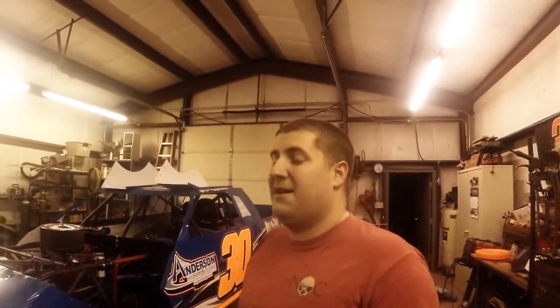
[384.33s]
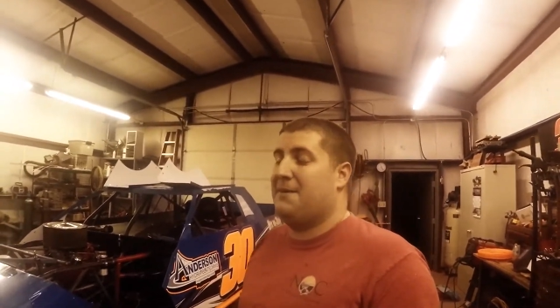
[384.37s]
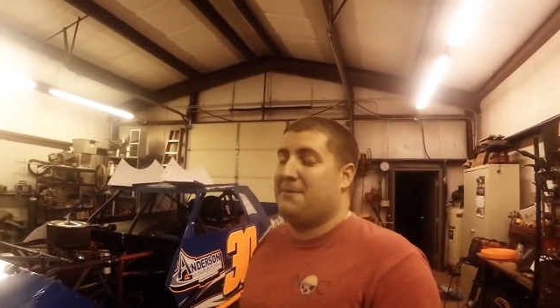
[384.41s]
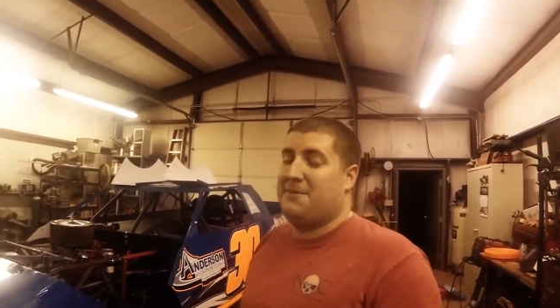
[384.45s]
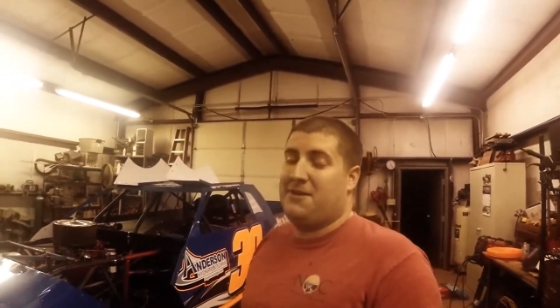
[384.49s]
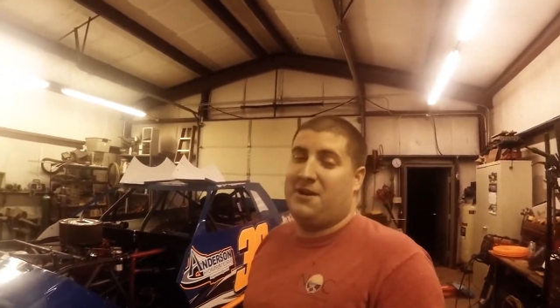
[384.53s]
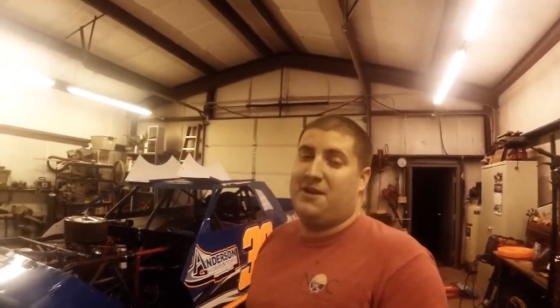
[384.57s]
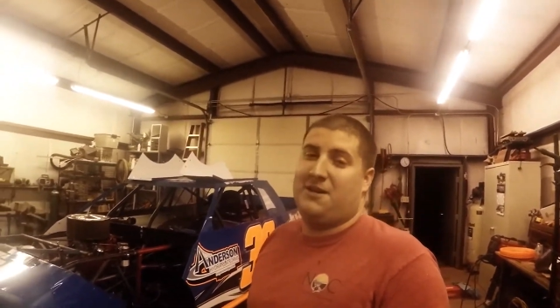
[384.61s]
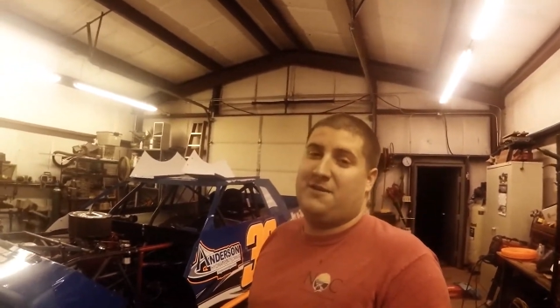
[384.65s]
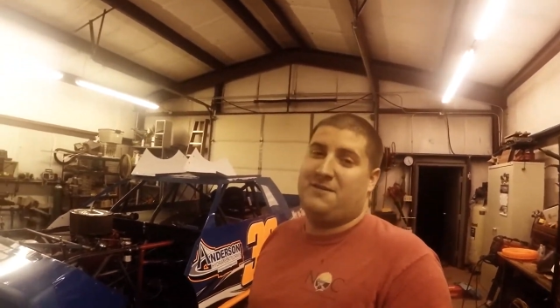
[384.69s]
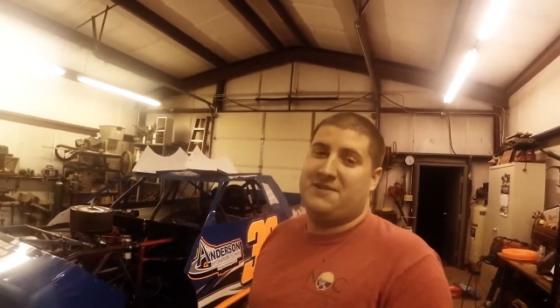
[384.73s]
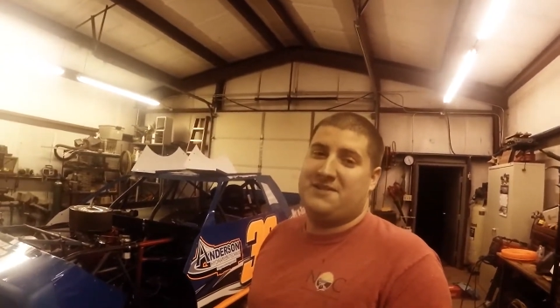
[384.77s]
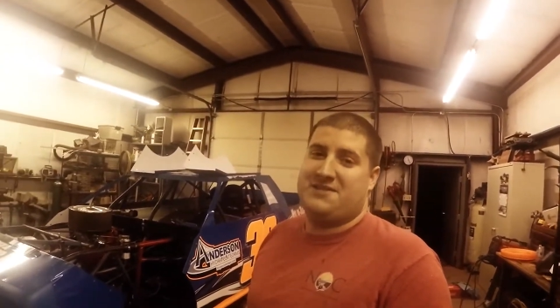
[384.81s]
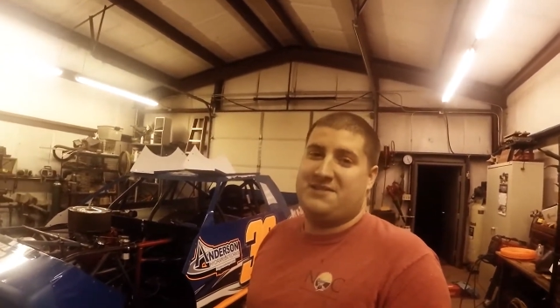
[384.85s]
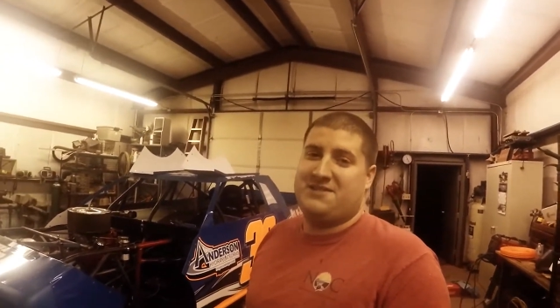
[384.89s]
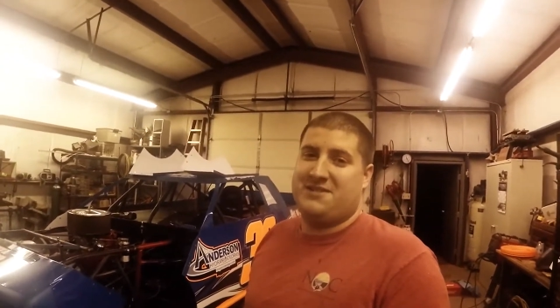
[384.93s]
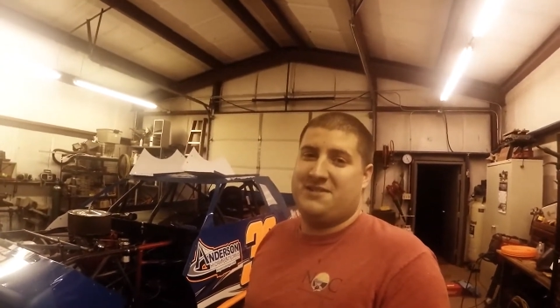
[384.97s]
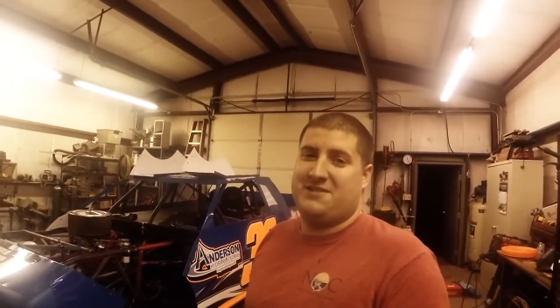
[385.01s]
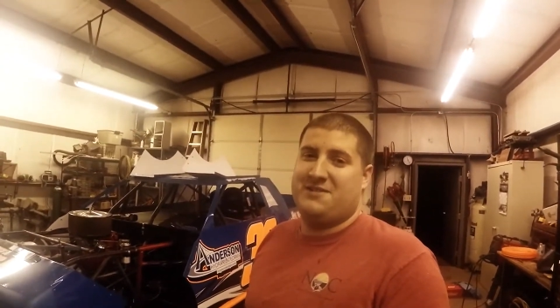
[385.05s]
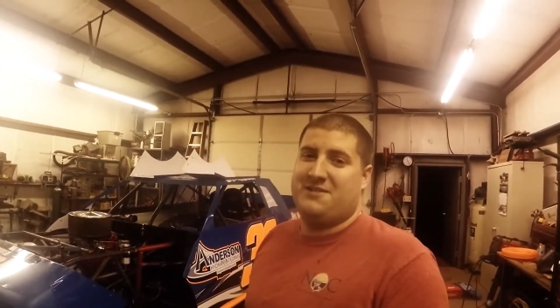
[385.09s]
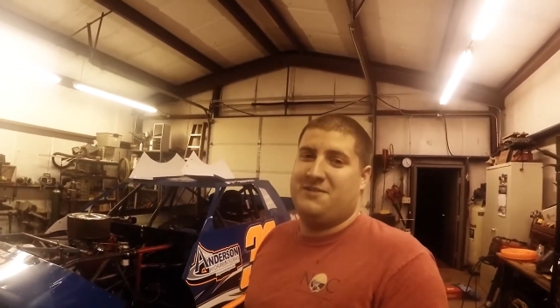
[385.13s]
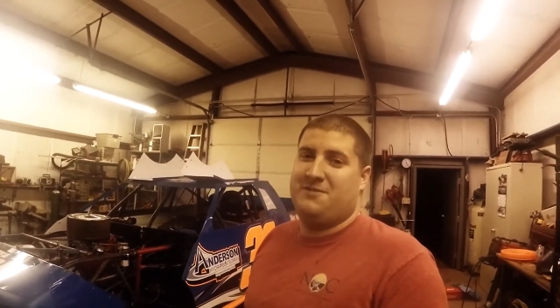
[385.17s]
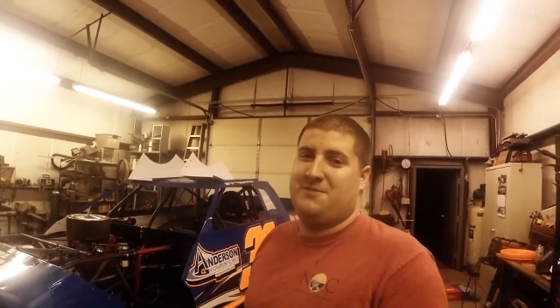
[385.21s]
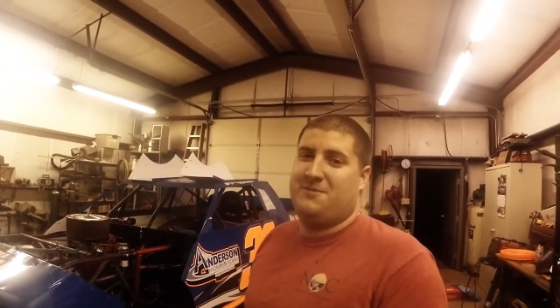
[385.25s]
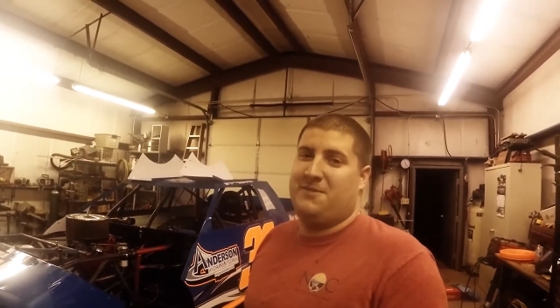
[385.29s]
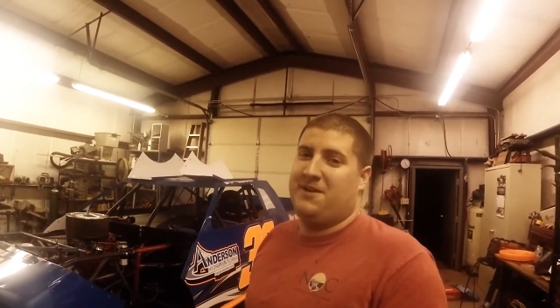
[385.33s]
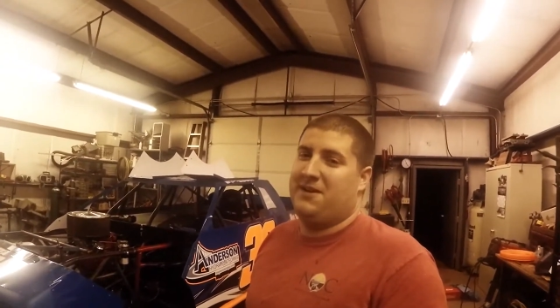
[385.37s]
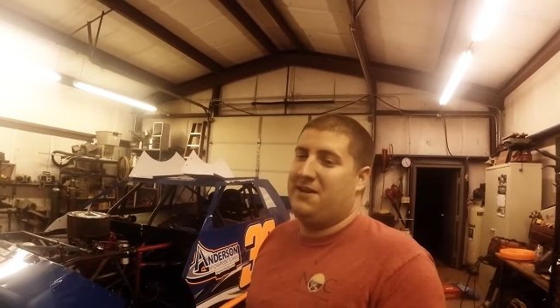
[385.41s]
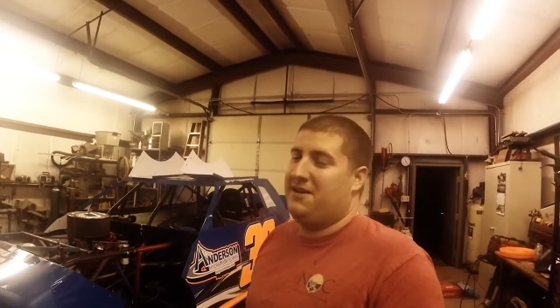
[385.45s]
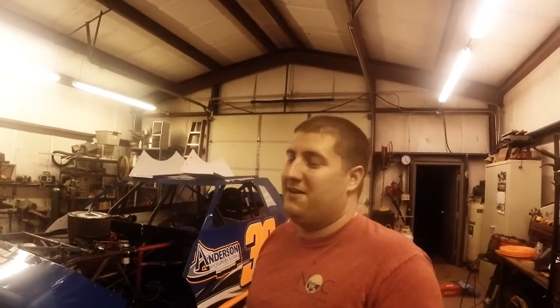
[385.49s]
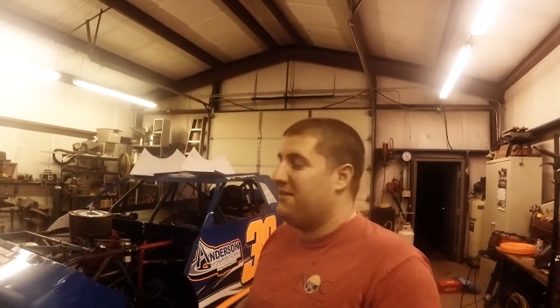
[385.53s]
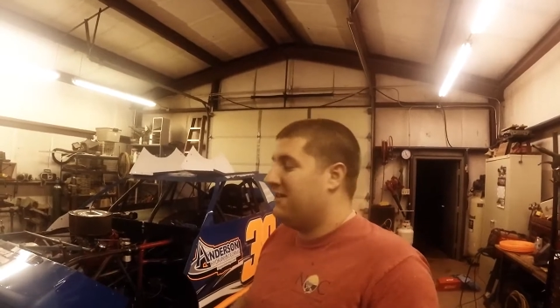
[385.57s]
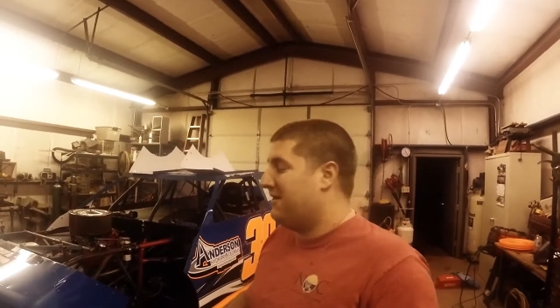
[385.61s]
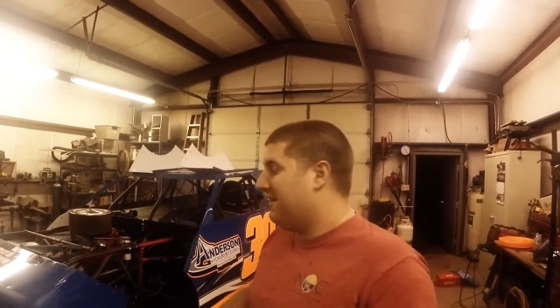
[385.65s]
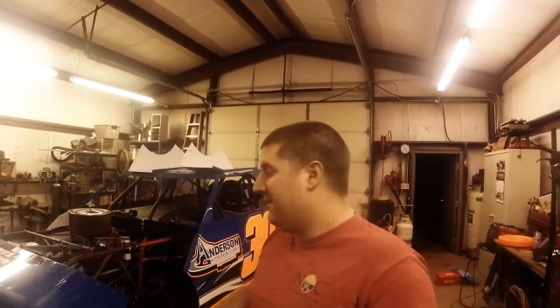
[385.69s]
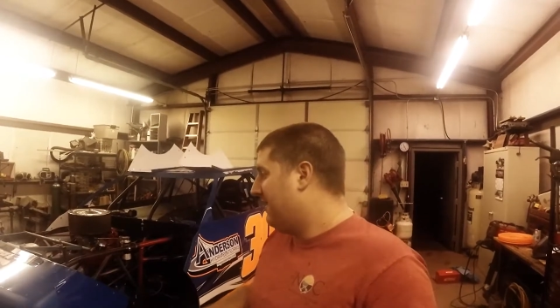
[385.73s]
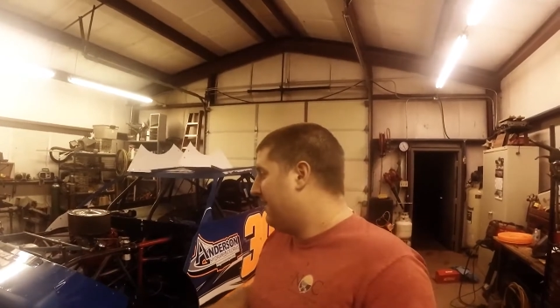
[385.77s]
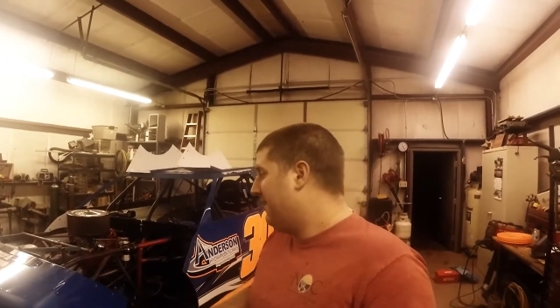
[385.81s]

I'm nervous too, but